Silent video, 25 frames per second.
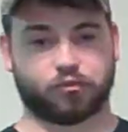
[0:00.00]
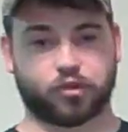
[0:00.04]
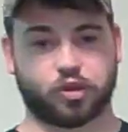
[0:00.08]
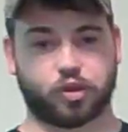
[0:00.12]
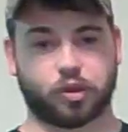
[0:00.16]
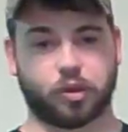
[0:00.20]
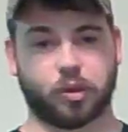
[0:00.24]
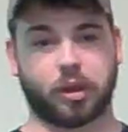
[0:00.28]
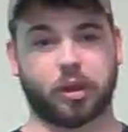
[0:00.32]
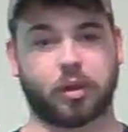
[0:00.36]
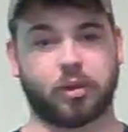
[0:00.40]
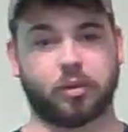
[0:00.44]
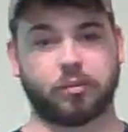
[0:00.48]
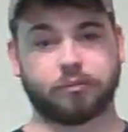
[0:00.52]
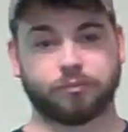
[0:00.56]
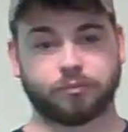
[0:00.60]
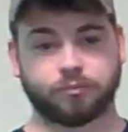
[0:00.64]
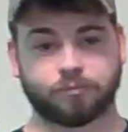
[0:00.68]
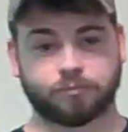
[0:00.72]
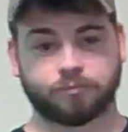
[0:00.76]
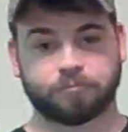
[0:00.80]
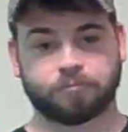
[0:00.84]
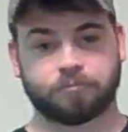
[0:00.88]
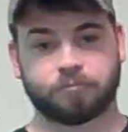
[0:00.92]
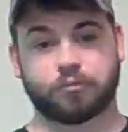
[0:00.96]

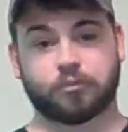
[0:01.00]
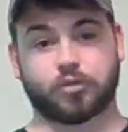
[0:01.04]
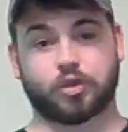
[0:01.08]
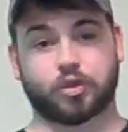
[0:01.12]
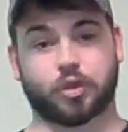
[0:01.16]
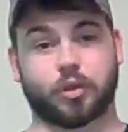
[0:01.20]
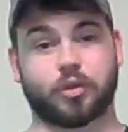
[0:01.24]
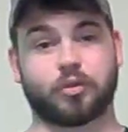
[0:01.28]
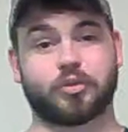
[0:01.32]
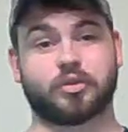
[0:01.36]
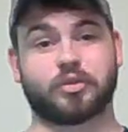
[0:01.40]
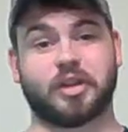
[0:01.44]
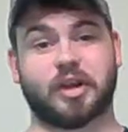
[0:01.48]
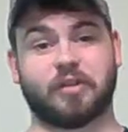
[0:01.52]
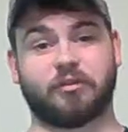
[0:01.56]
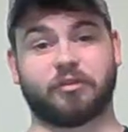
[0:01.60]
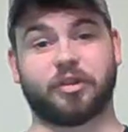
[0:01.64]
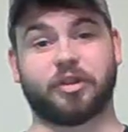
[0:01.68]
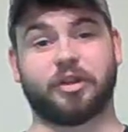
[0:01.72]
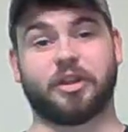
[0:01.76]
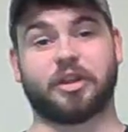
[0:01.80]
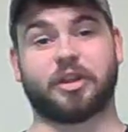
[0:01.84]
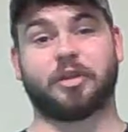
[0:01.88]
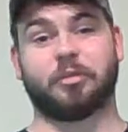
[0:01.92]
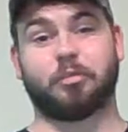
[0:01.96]
Trigger's
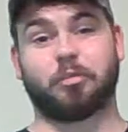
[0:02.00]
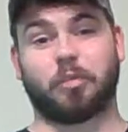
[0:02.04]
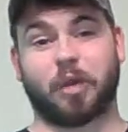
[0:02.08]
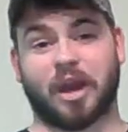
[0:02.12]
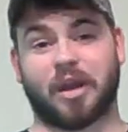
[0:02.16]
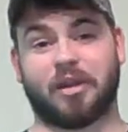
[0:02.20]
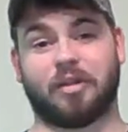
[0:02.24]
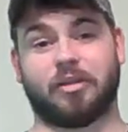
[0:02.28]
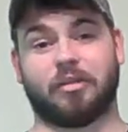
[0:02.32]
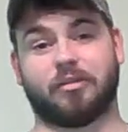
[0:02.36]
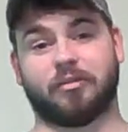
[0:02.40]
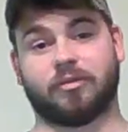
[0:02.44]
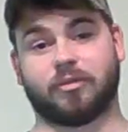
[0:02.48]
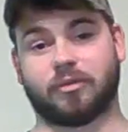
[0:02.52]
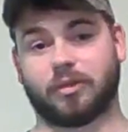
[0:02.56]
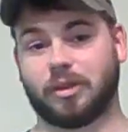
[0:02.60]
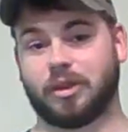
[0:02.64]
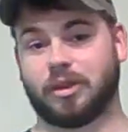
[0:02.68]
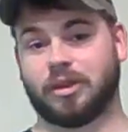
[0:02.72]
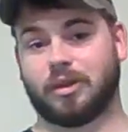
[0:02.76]
definitely competitive.